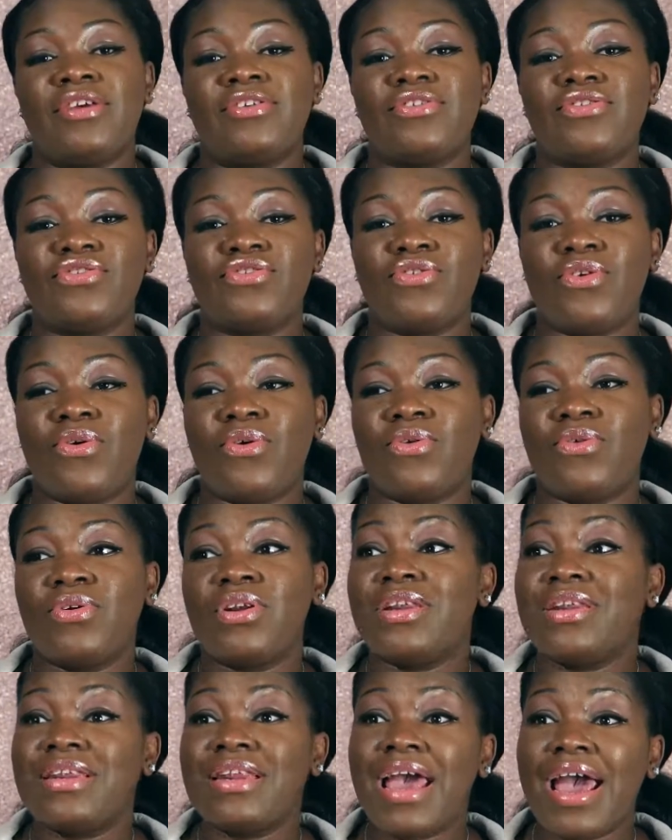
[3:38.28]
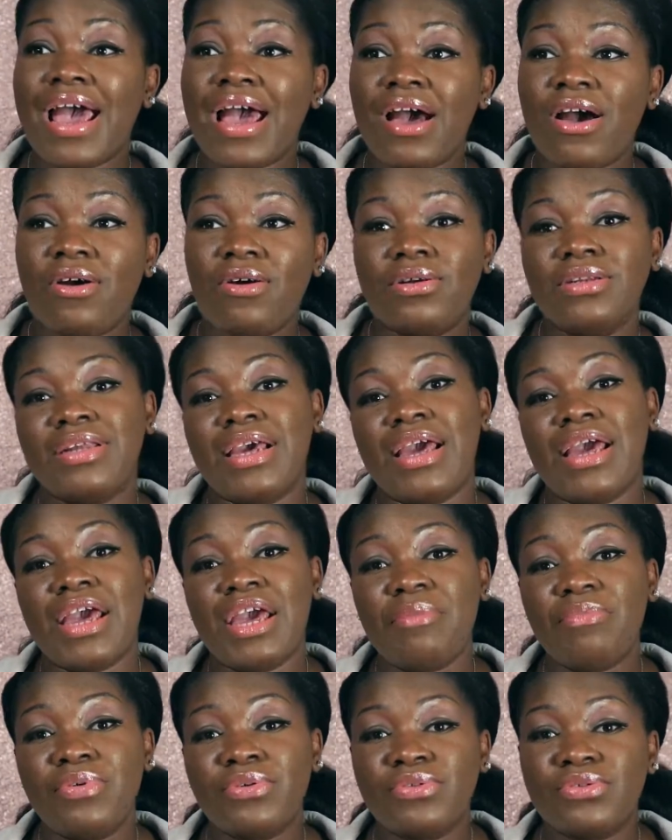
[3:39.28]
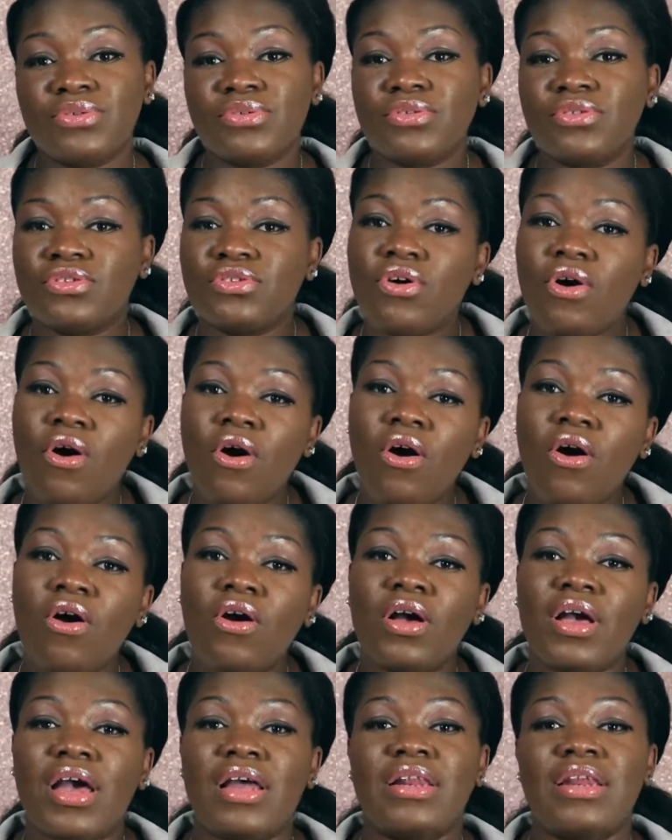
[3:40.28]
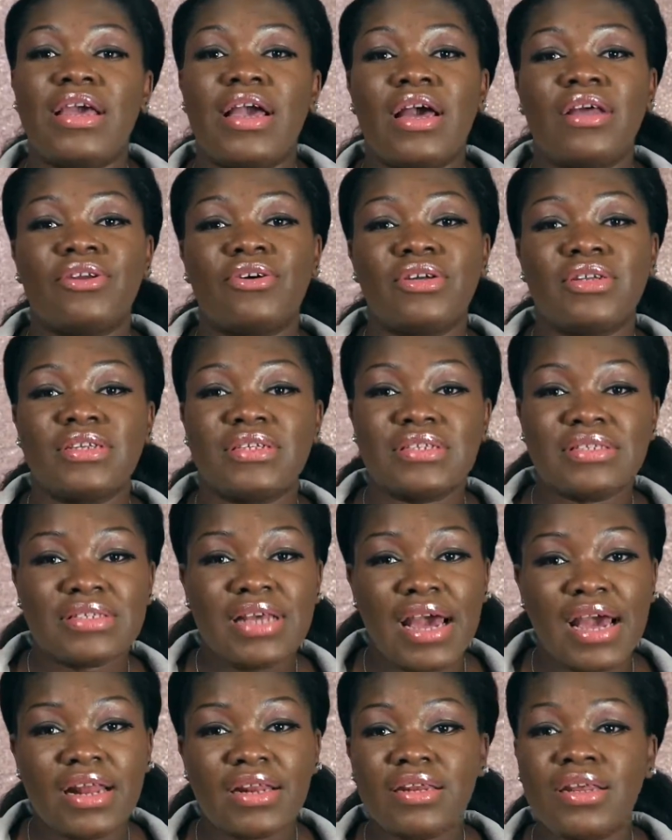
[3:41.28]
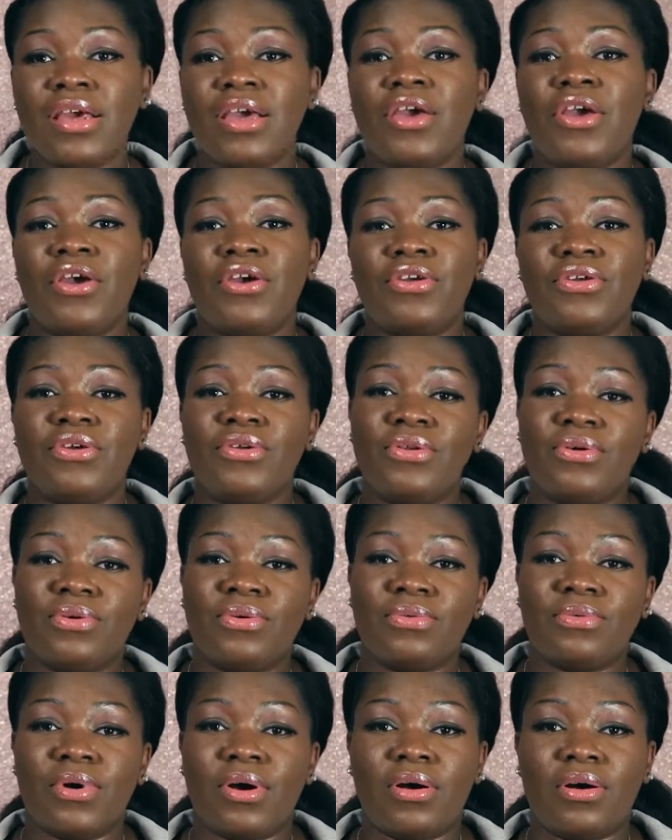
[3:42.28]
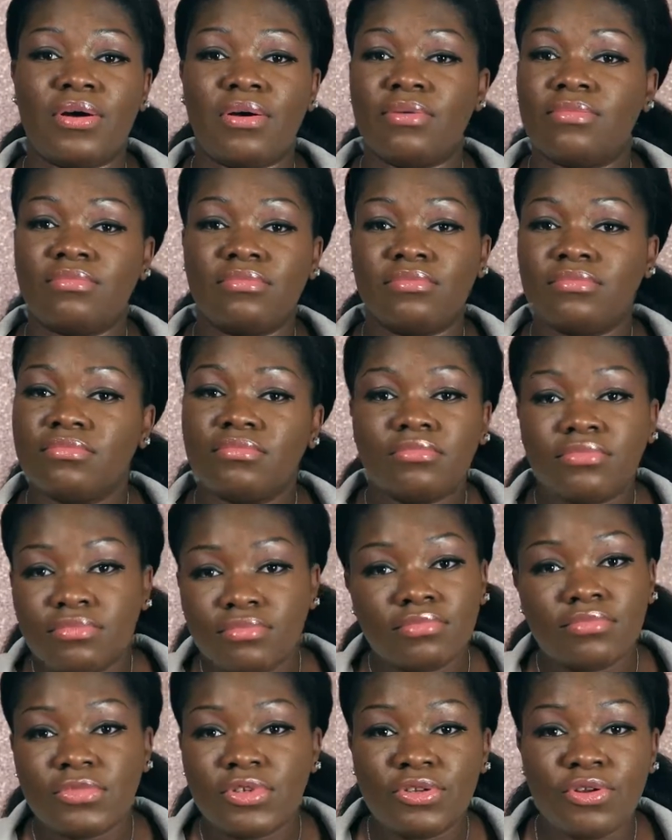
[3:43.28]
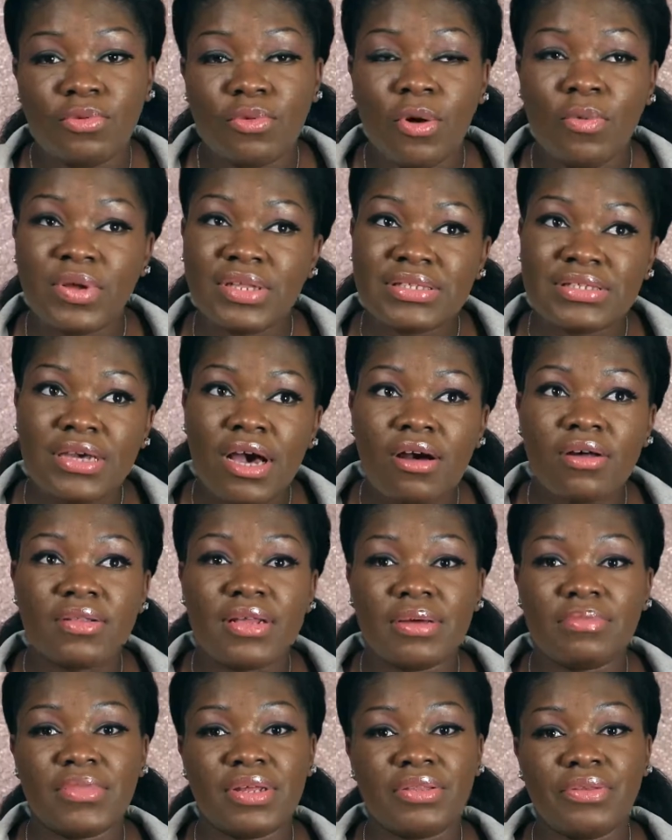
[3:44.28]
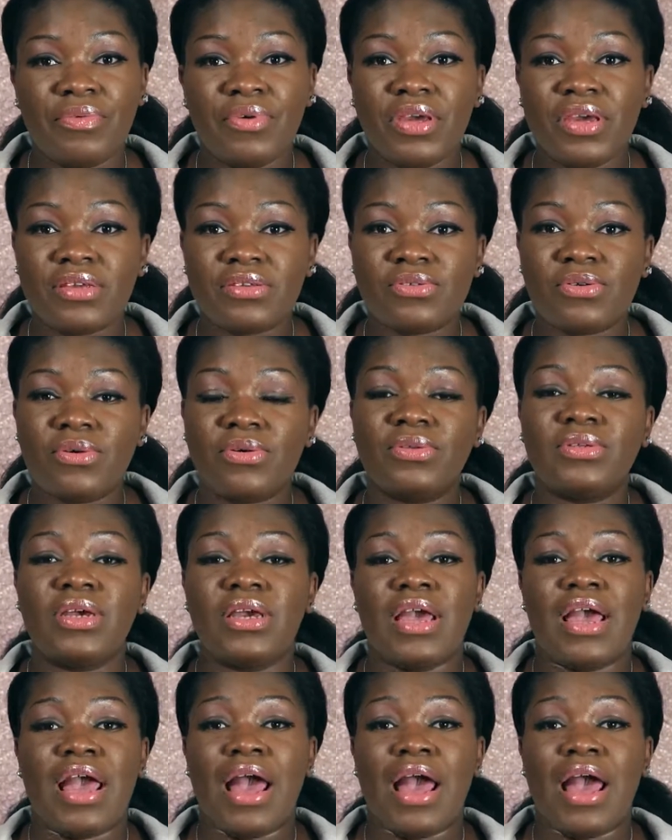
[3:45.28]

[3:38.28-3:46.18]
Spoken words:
So now they're able to talk and they can understand, what we tell them. They're 3 years old.